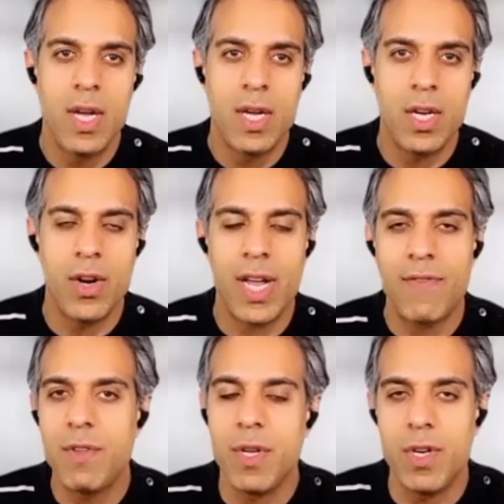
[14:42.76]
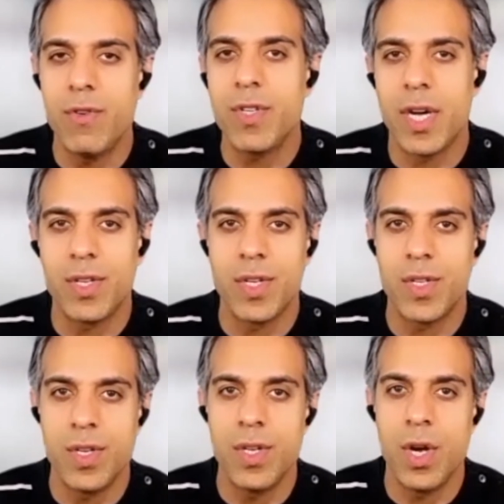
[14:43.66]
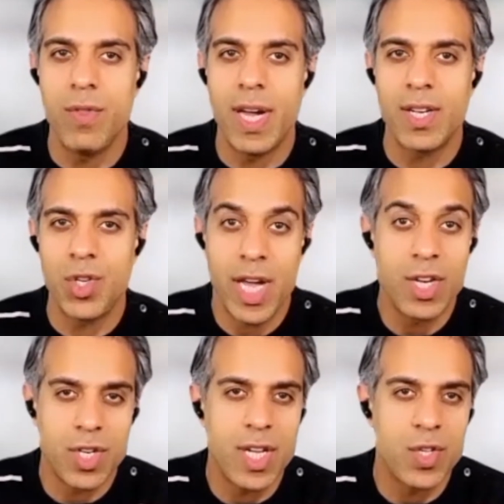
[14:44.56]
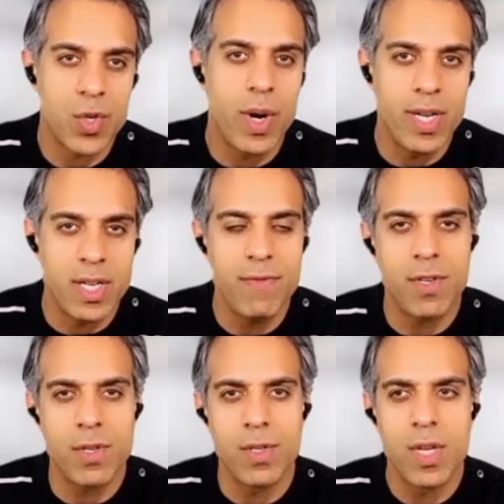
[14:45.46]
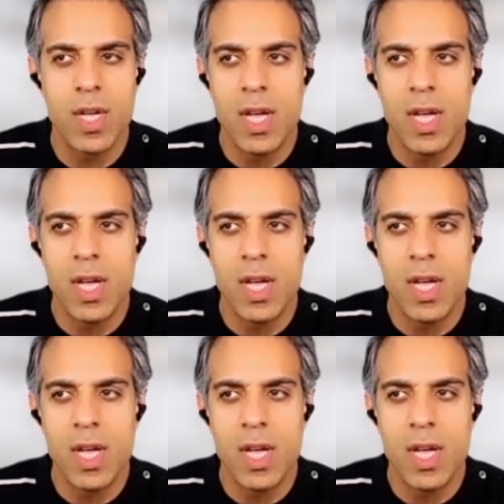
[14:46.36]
you don't have to be a neuroscientist to know that change is quite difficult.